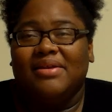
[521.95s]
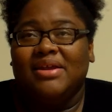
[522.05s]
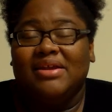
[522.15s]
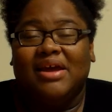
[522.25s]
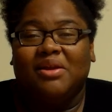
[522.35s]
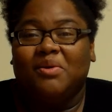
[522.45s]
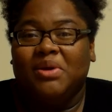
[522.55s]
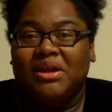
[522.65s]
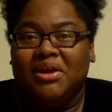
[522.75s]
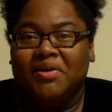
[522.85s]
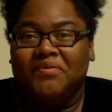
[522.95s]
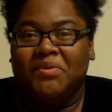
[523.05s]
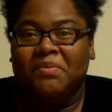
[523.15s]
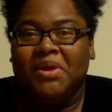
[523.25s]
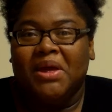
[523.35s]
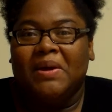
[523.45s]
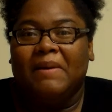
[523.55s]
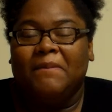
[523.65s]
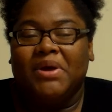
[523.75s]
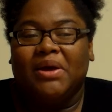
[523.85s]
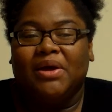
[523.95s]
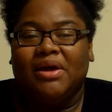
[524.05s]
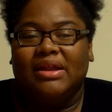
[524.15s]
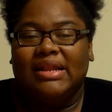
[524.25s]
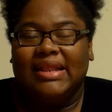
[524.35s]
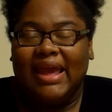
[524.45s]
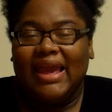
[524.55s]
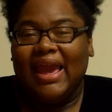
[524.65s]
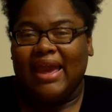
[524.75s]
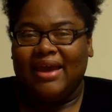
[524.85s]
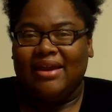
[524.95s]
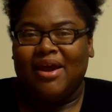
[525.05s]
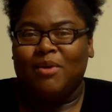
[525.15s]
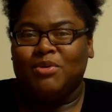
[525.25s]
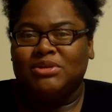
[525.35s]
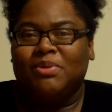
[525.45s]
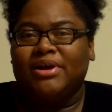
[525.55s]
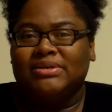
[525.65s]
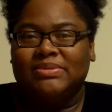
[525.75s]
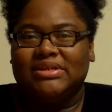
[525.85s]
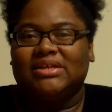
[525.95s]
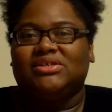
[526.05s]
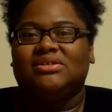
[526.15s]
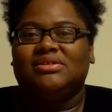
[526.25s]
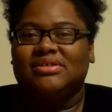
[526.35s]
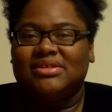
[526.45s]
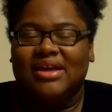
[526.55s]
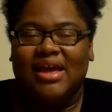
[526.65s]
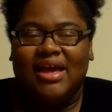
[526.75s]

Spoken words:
did not know any of them, but they had our most prized possessions